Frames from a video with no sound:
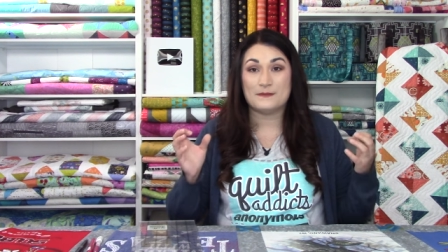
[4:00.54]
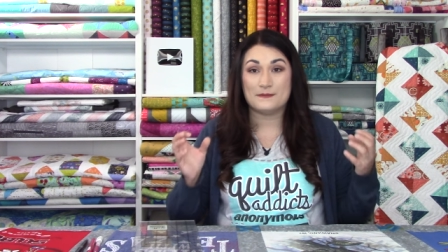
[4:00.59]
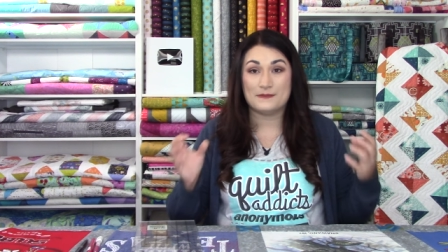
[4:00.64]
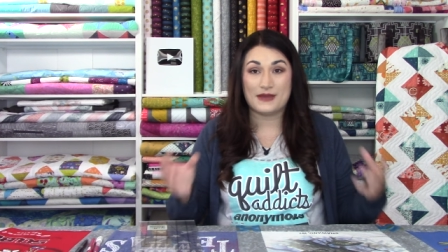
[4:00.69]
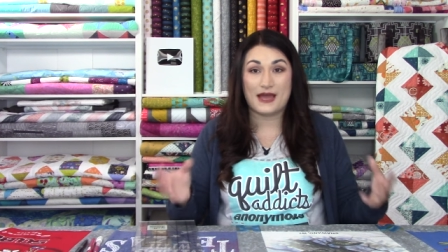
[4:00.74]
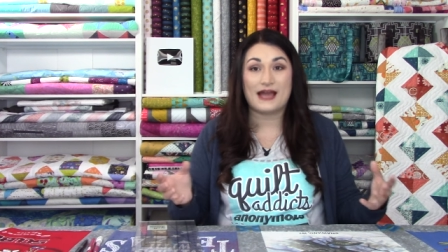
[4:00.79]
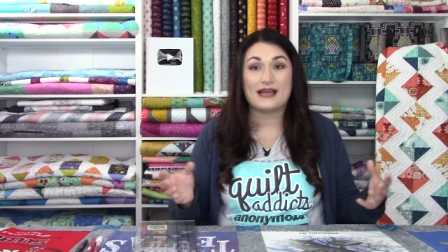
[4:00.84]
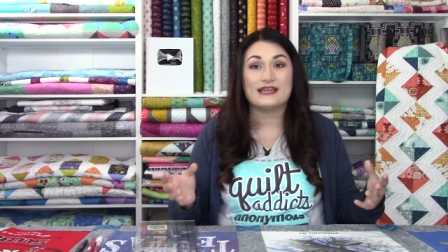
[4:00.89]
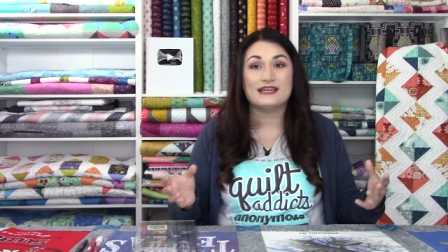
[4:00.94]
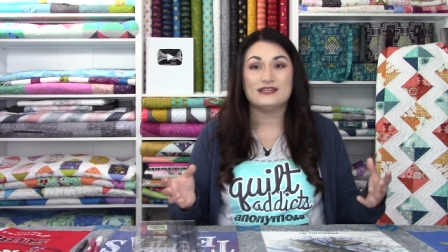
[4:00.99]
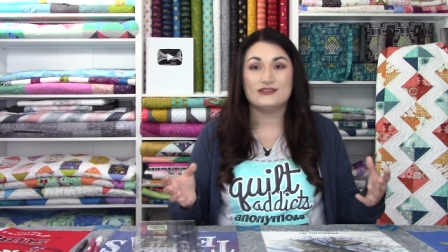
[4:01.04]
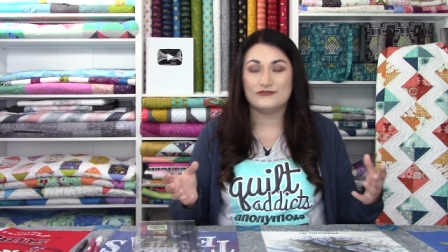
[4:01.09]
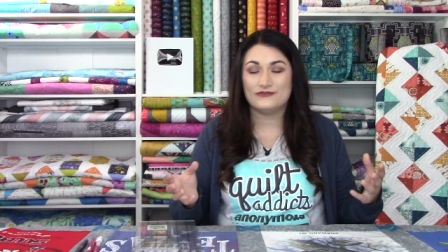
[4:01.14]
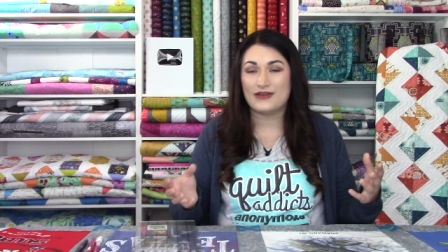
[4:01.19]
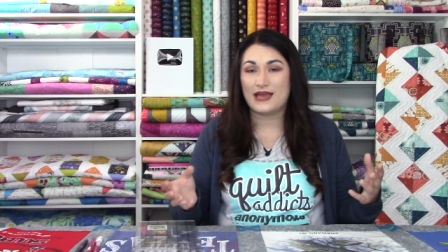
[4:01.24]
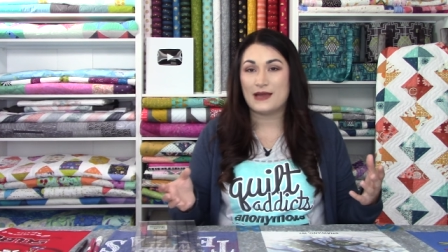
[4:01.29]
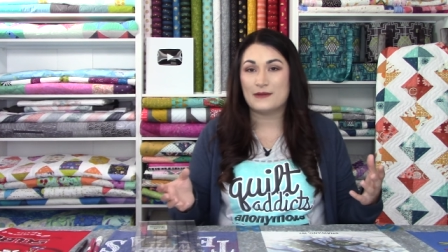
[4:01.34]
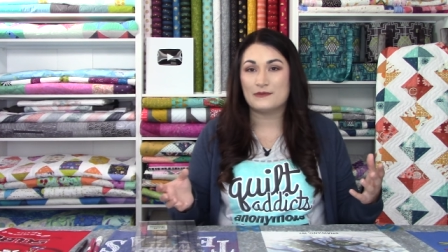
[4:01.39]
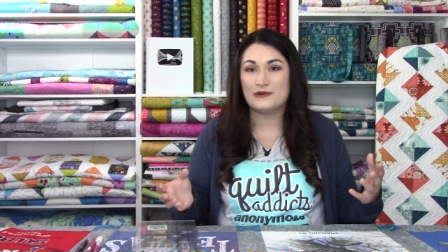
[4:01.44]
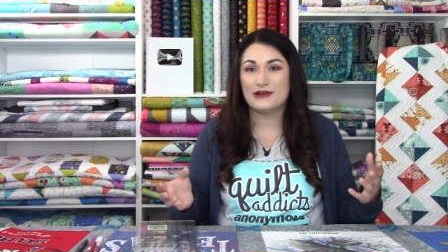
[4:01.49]
backing
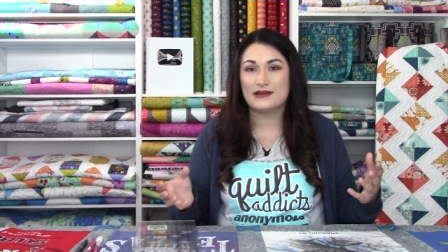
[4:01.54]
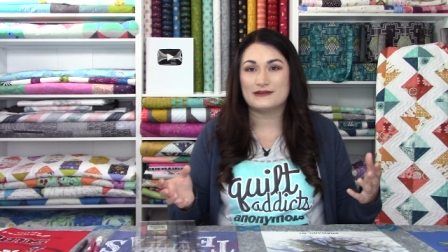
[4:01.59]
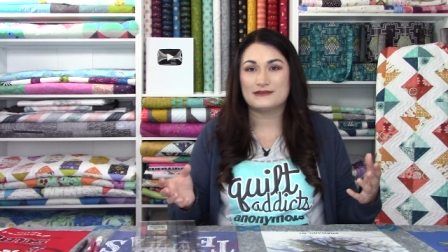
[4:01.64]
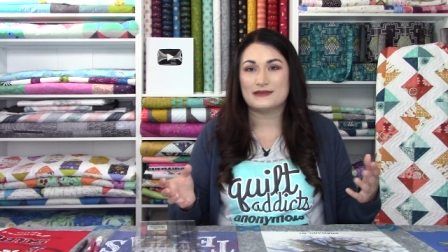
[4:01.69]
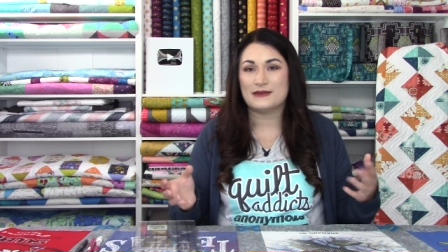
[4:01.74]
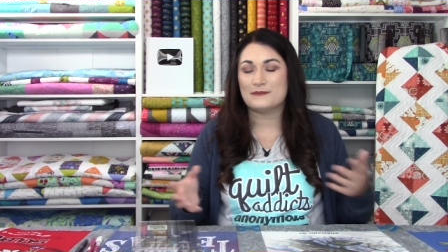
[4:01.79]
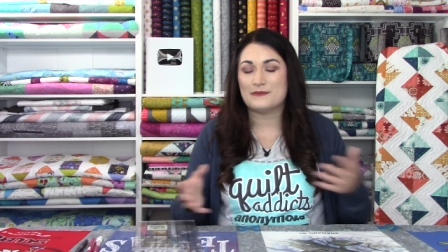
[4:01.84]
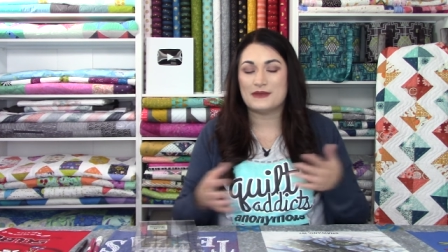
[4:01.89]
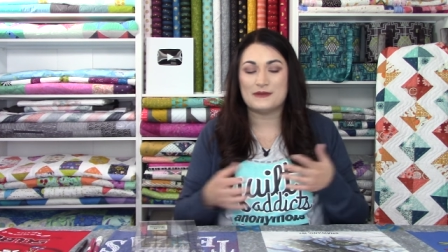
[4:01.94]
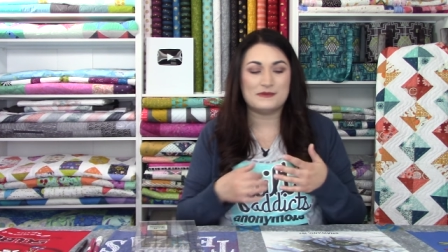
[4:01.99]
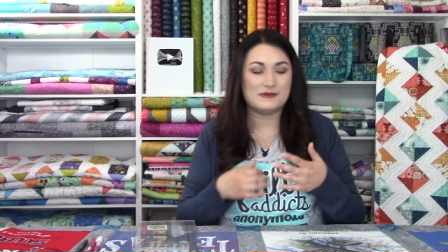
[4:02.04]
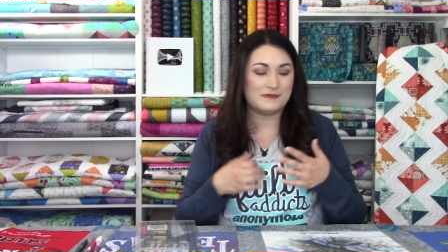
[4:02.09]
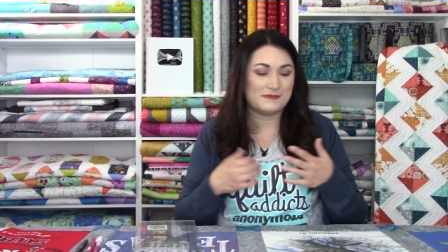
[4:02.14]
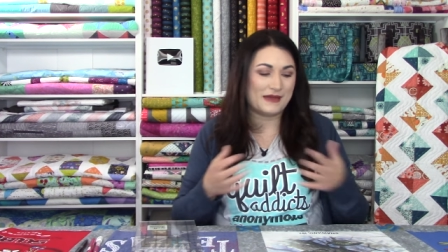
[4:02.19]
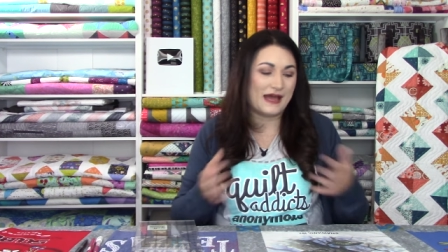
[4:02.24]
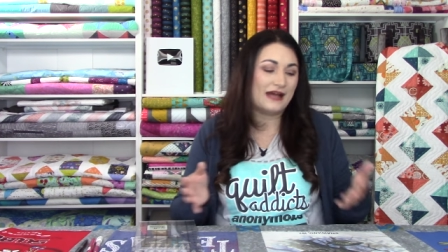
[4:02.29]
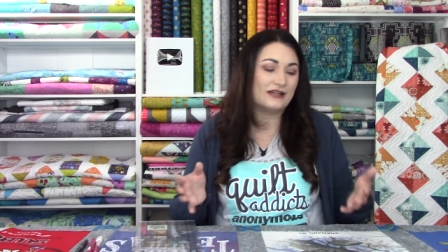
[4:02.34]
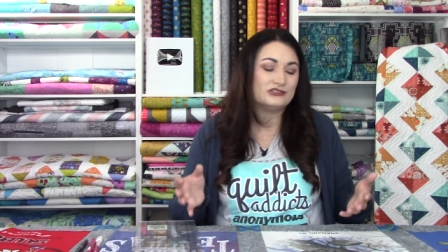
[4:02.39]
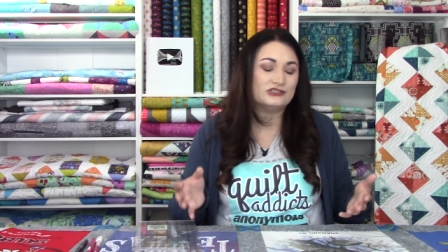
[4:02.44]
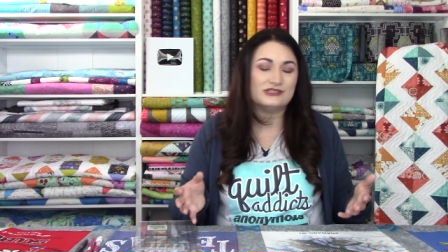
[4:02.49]
fabric that maybe
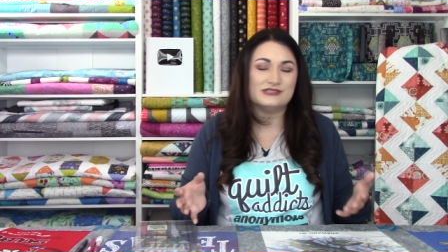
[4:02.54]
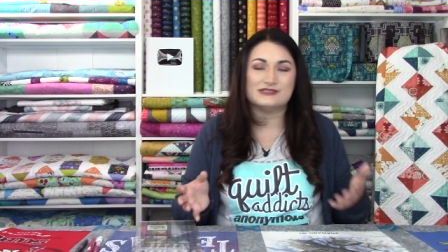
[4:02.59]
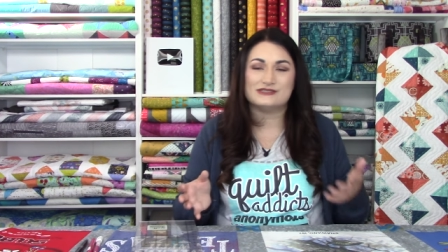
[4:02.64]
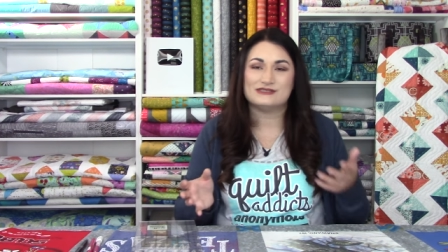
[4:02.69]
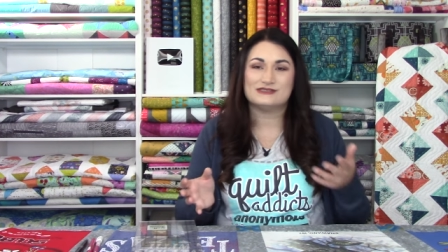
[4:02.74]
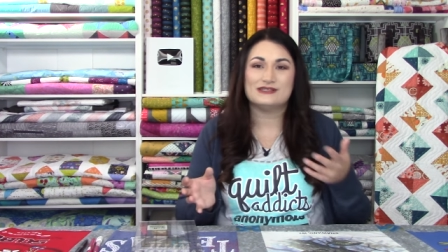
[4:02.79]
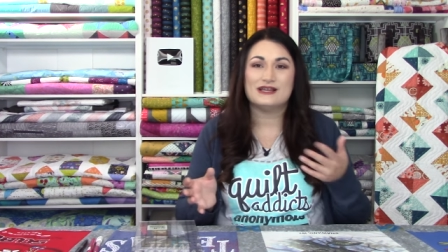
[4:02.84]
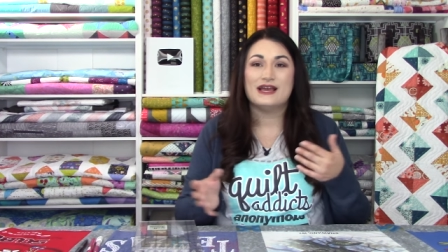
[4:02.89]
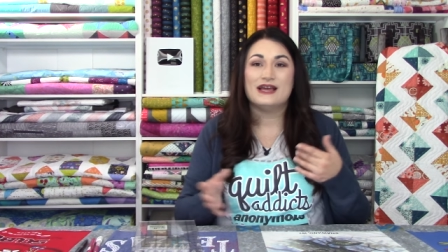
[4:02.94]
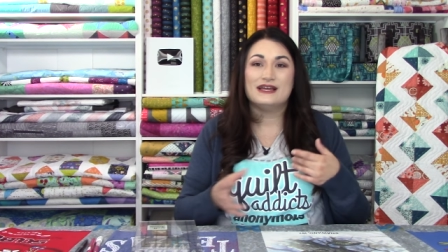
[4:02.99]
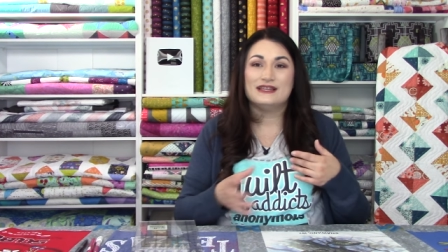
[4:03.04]
matches